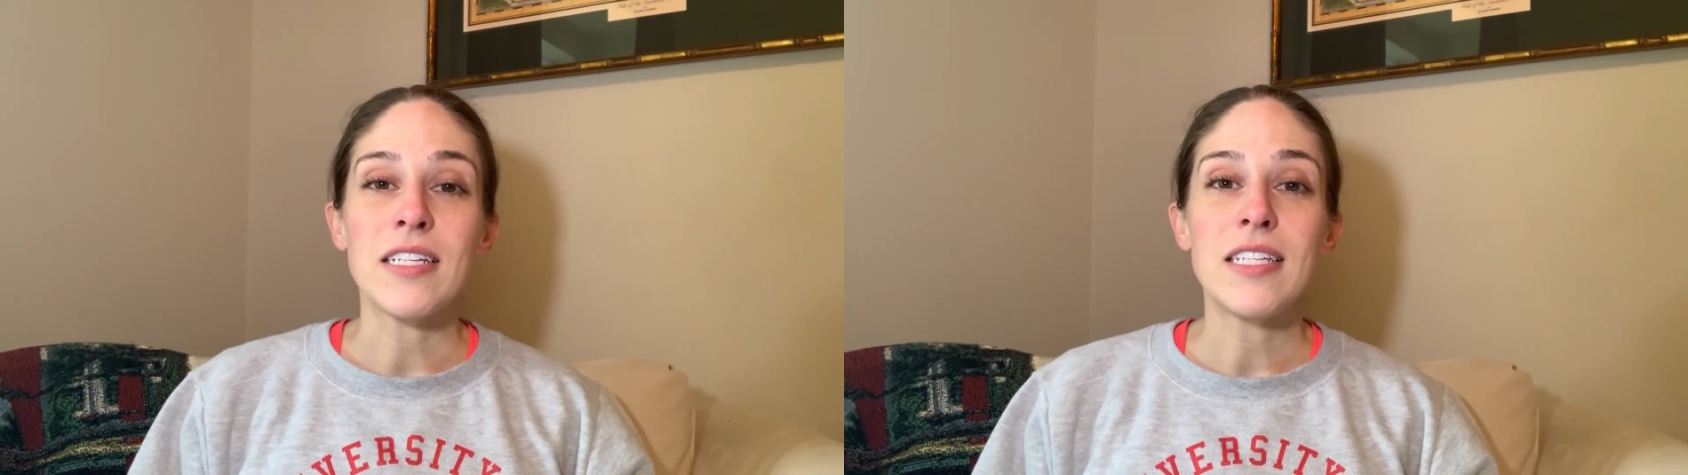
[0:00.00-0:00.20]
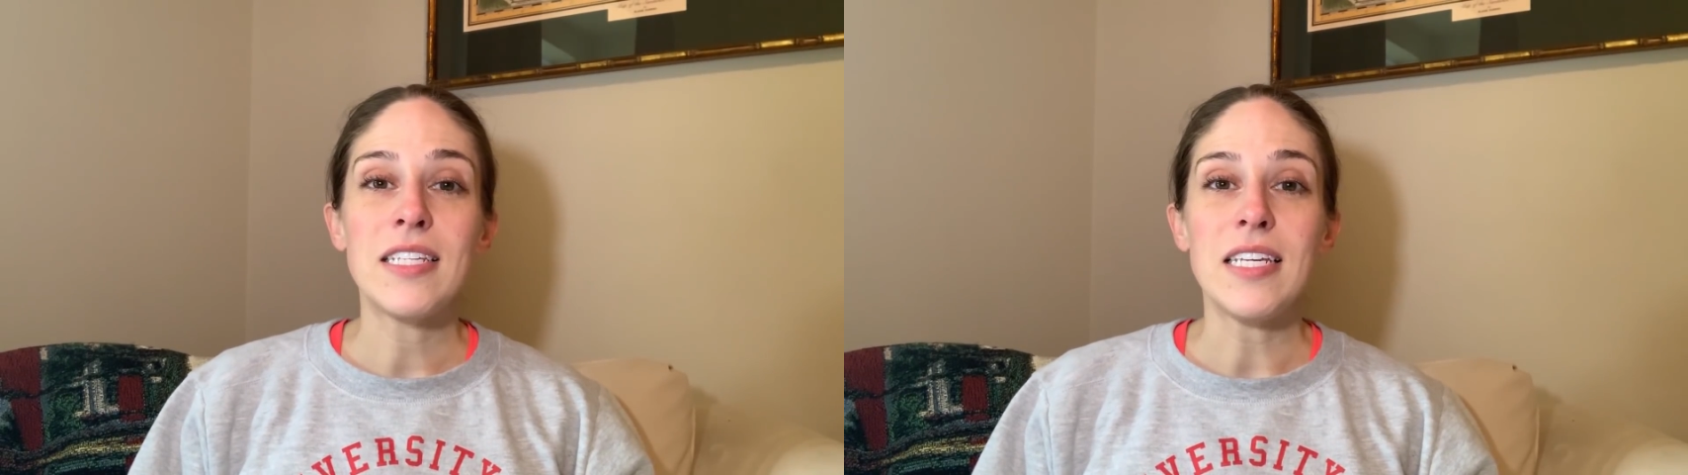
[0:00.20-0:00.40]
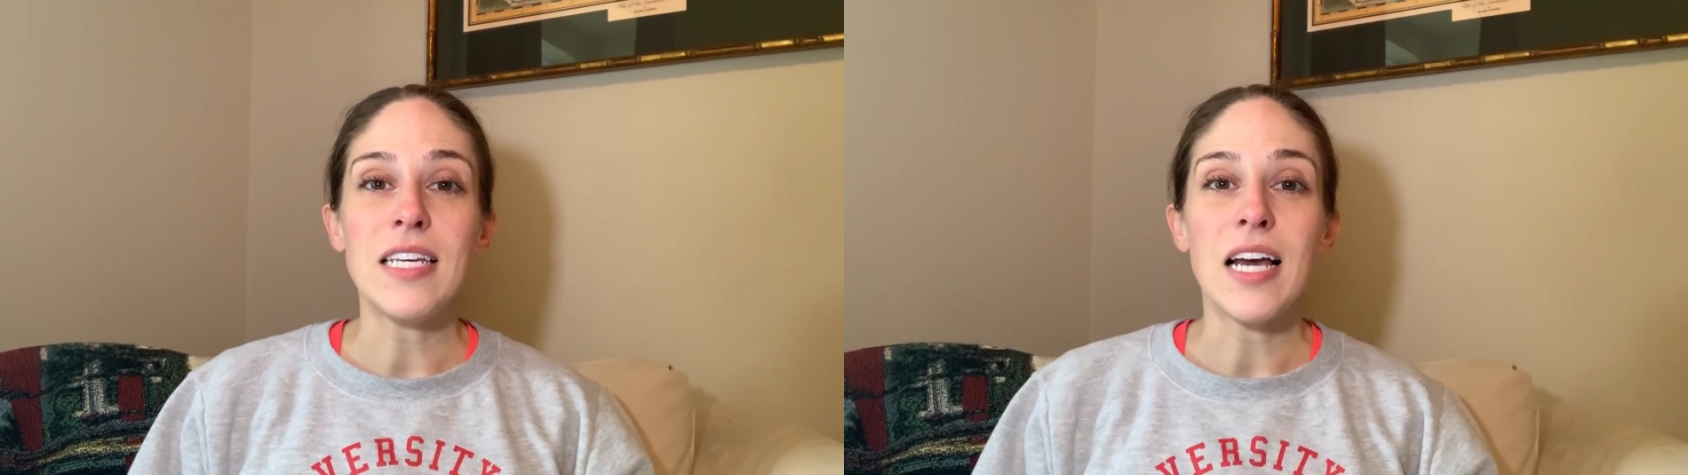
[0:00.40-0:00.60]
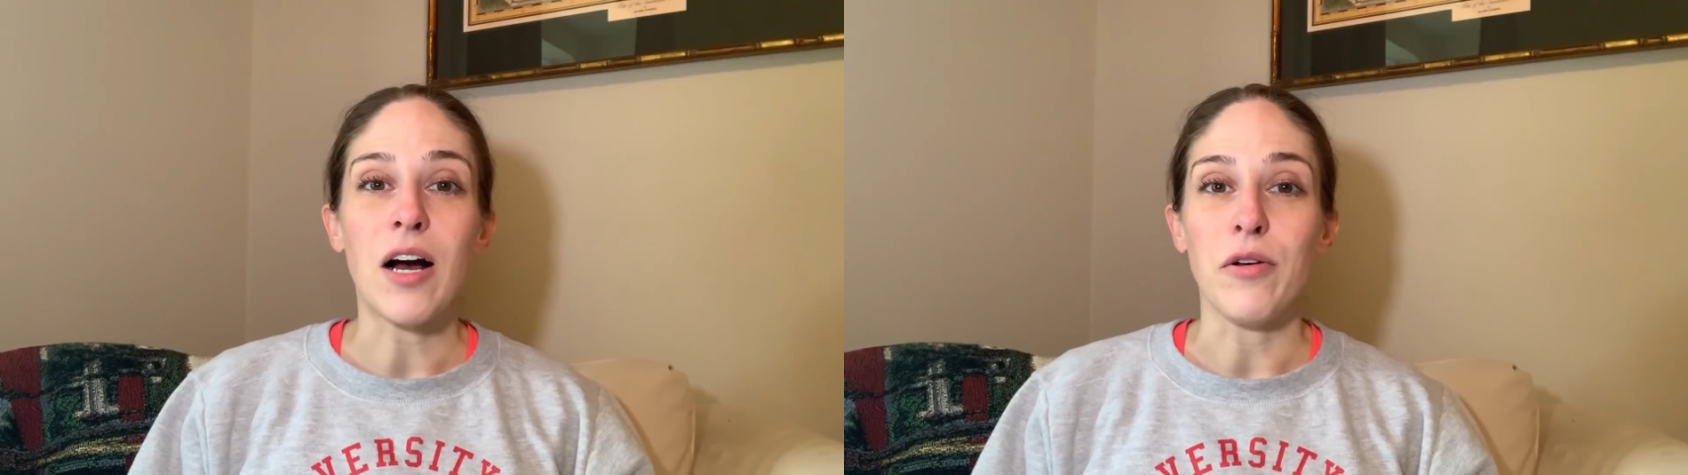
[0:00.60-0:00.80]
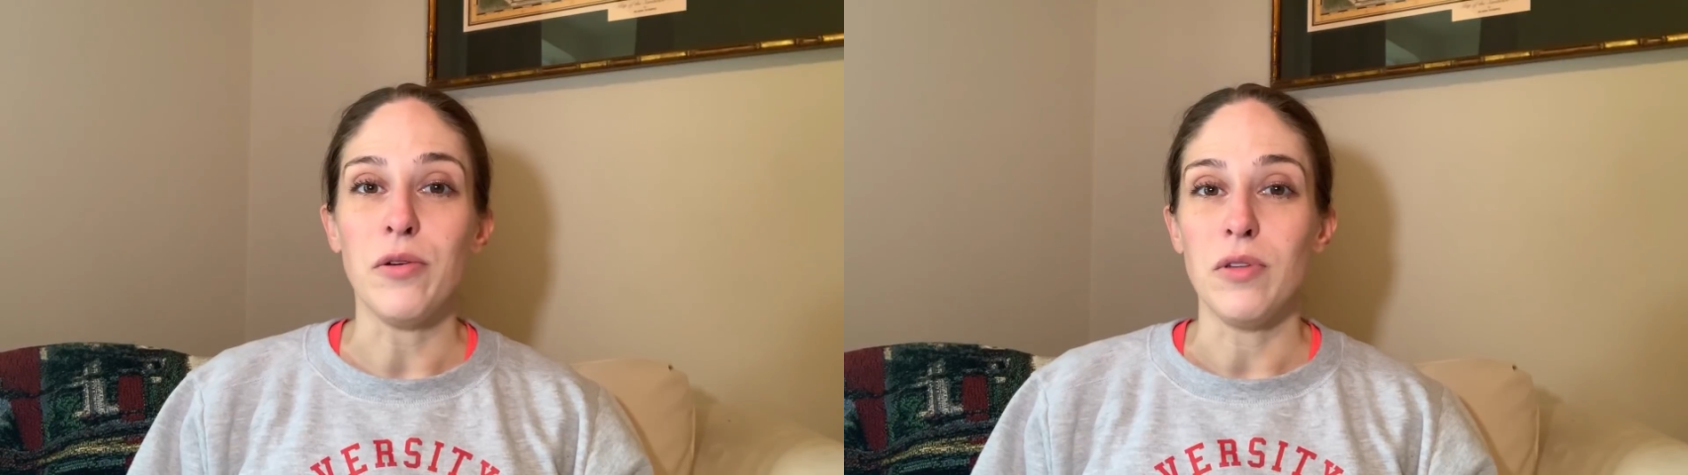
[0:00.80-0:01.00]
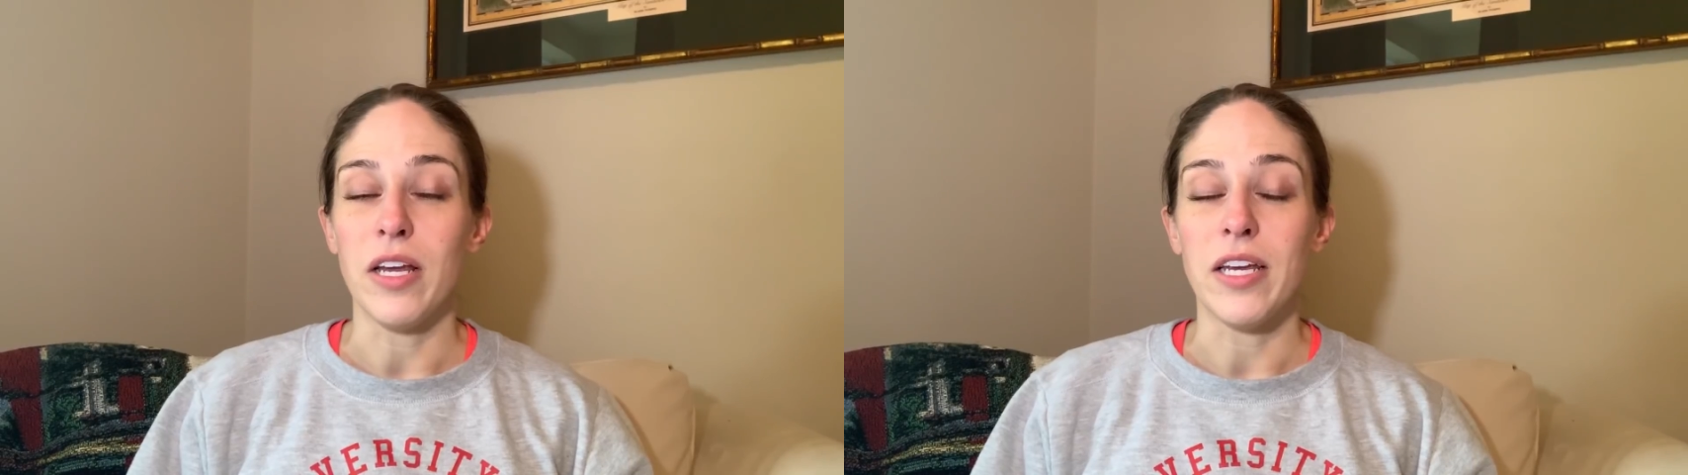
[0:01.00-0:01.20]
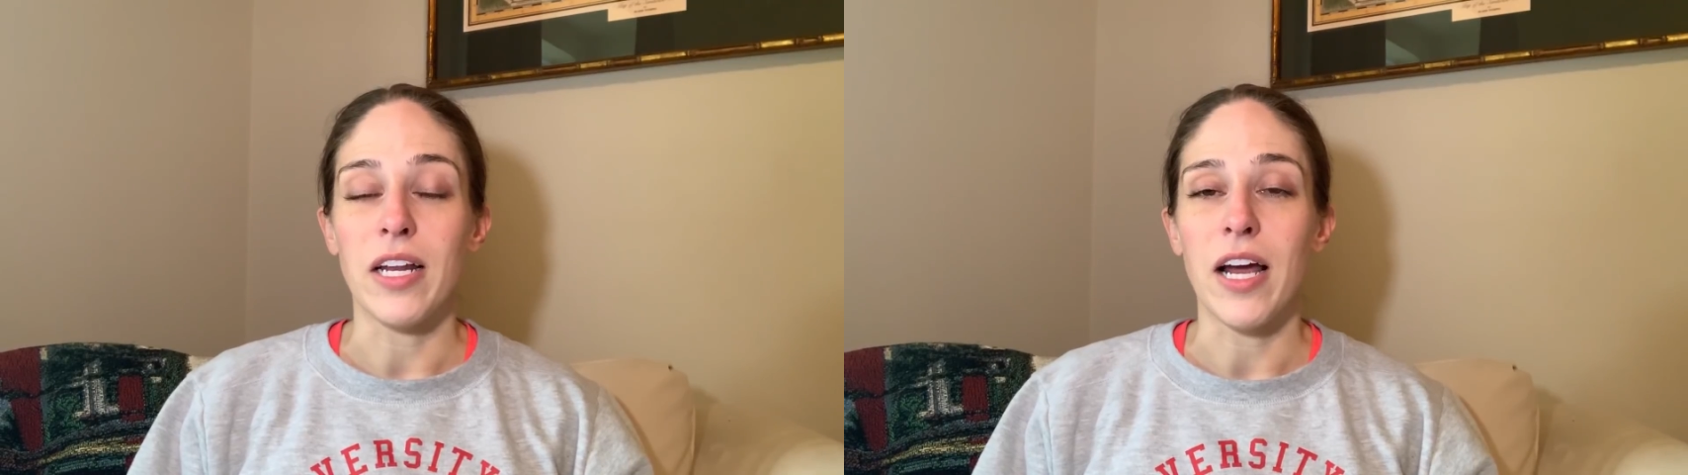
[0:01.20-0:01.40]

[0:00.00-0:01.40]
see how you like it.